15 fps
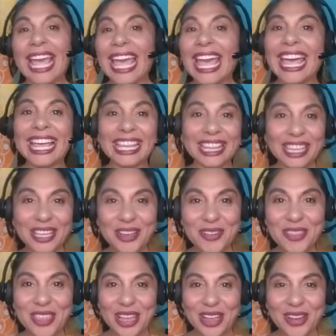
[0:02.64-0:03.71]
Hello
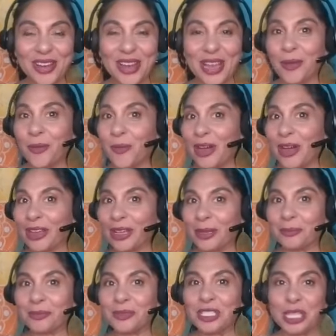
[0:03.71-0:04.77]
there, and
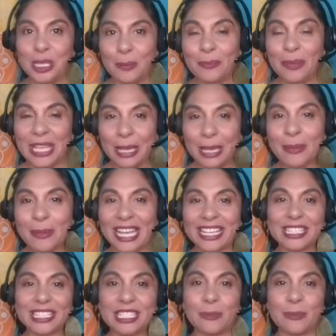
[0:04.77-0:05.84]
welcome to the Be a
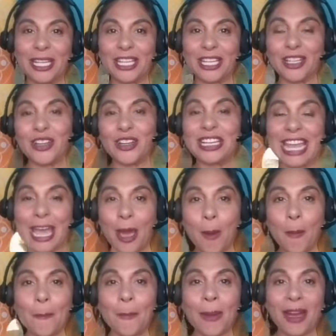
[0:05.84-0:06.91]
Paid Speaker
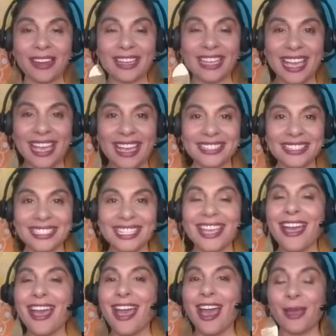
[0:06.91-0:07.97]
Now podcast.
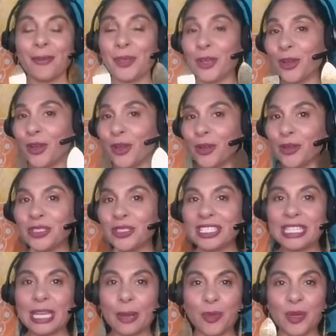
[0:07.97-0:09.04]
I'm your host,
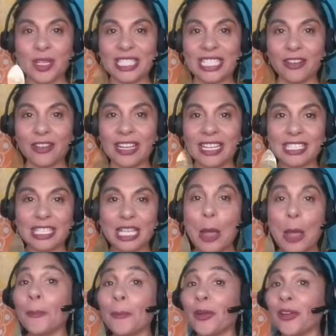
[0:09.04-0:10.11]
Deborah Deras,
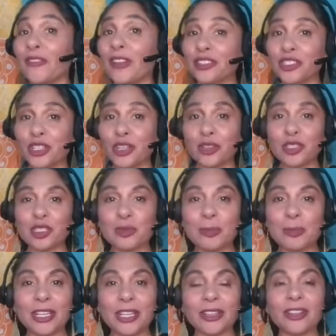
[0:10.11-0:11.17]
professional
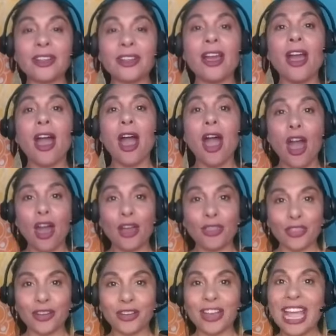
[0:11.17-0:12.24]
speaker,
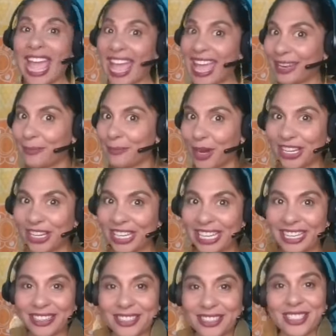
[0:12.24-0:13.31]
author, and
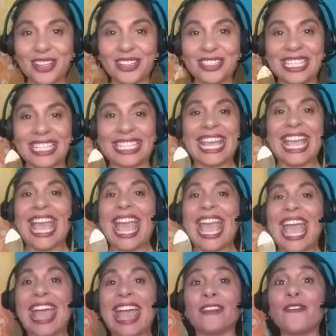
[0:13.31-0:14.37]
marketing consultant,
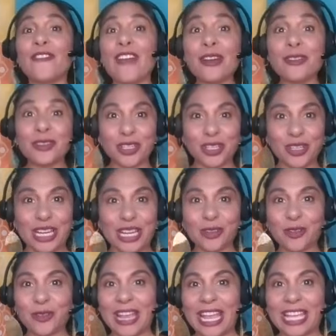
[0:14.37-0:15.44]
and founder and
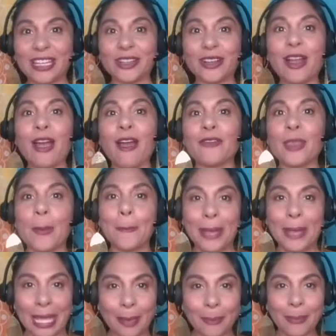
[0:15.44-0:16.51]
creator of the
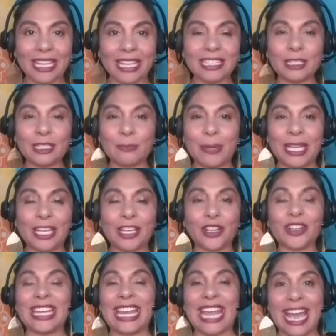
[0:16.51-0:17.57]
Be a Paid Speaker
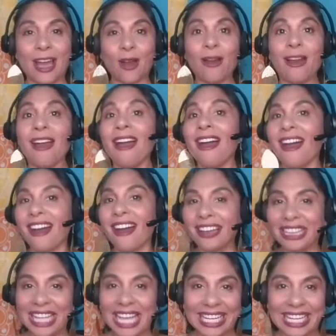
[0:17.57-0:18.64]
Now
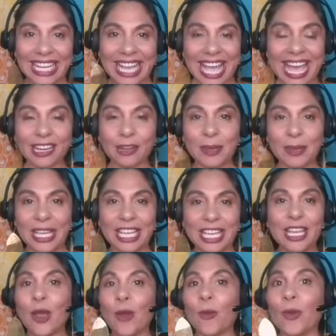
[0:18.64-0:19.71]
online academy,
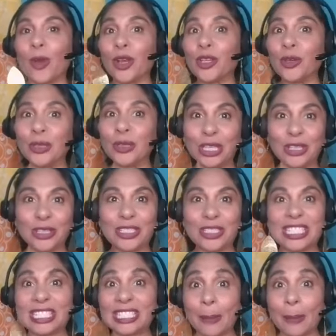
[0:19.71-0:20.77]
where you learn
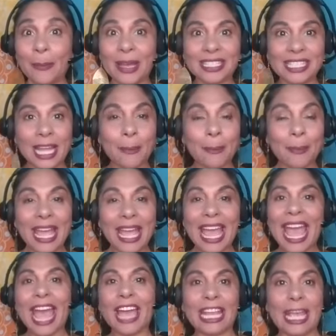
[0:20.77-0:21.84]
step by step
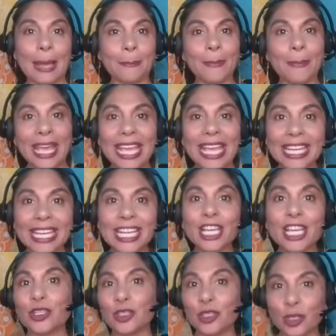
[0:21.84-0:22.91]
how to get paid
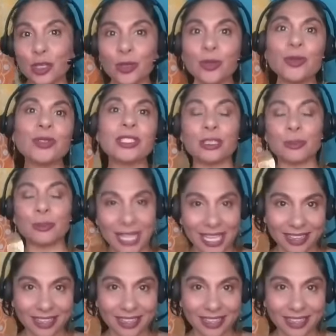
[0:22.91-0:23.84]
to speak.